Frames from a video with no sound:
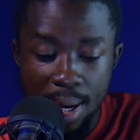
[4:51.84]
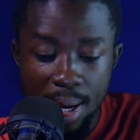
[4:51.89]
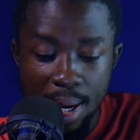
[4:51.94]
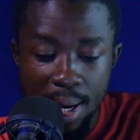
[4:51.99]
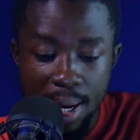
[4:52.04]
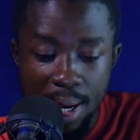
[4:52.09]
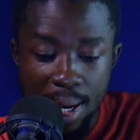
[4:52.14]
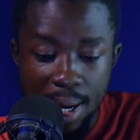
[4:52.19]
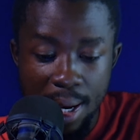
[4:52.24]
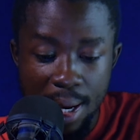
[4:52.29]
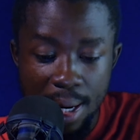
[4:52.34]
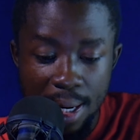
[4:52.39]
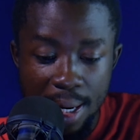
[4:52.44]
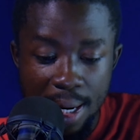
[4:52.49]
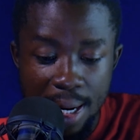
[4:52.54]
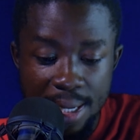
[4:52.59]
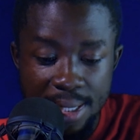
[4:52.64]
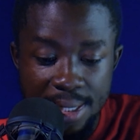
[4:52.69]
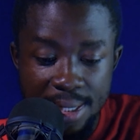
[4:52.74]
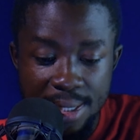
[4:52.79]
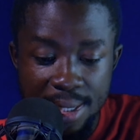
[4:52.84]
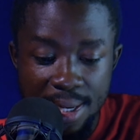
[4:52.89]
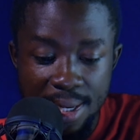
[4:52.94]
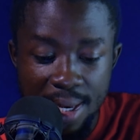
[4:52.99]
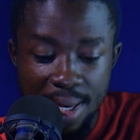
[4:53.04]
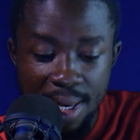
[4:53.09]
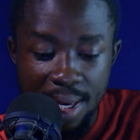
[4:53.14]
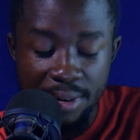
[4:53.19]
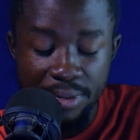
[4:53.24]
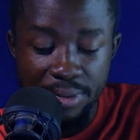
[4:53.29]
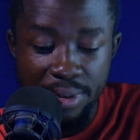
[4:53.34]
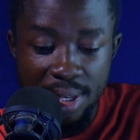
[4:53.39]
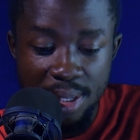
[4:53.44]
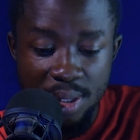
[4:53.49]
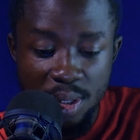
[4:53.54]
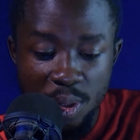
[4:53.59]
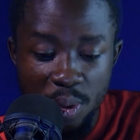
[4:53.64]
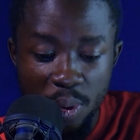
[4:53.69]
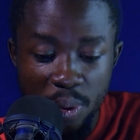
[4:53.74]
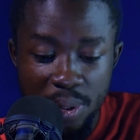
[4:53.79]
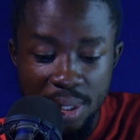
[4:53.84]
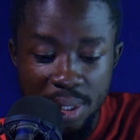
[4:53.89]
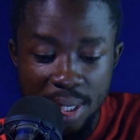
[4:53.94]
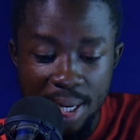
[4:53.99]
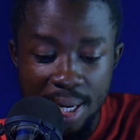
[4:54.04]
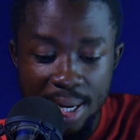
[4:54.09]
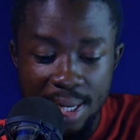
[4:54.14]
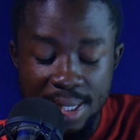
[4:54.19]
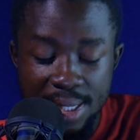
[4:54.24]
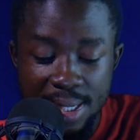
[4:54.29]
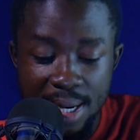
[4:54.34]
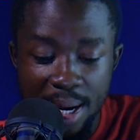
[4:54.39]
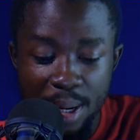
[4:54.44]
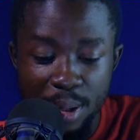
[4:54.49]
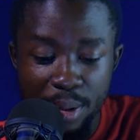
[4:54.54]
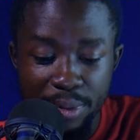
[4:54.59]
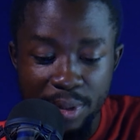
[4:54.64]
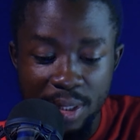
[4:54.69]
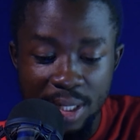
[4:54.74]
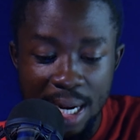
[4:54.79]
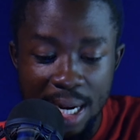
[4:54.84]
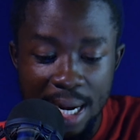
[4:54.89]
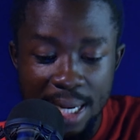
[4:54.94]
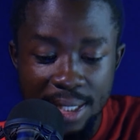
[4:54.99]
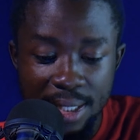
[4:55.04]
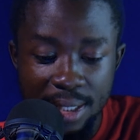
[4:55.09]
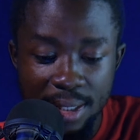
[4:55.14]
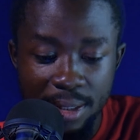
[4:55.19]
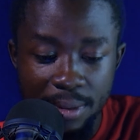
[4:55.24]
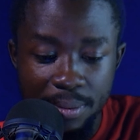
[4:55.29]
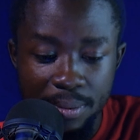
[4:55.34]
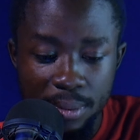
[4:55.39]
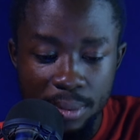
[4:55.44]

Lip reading: And let's see if this shows any sign of charging.